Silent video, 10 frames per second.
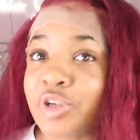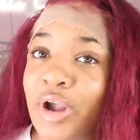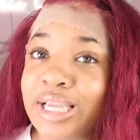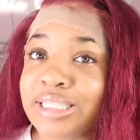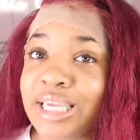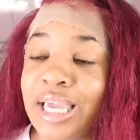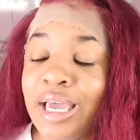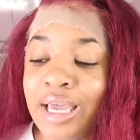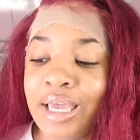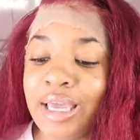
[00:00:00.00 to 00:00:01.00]
crazy.
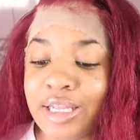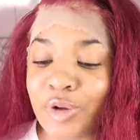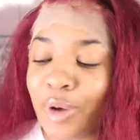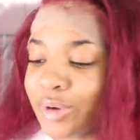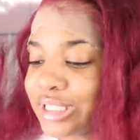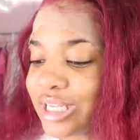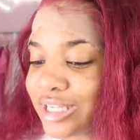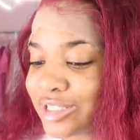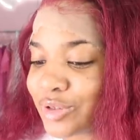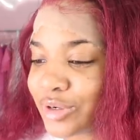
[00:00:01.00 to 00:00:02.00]
Do I want to tell
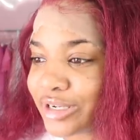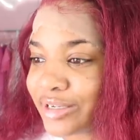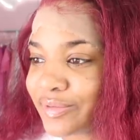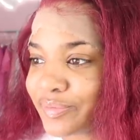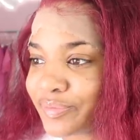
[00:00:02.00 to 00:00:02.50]
this story?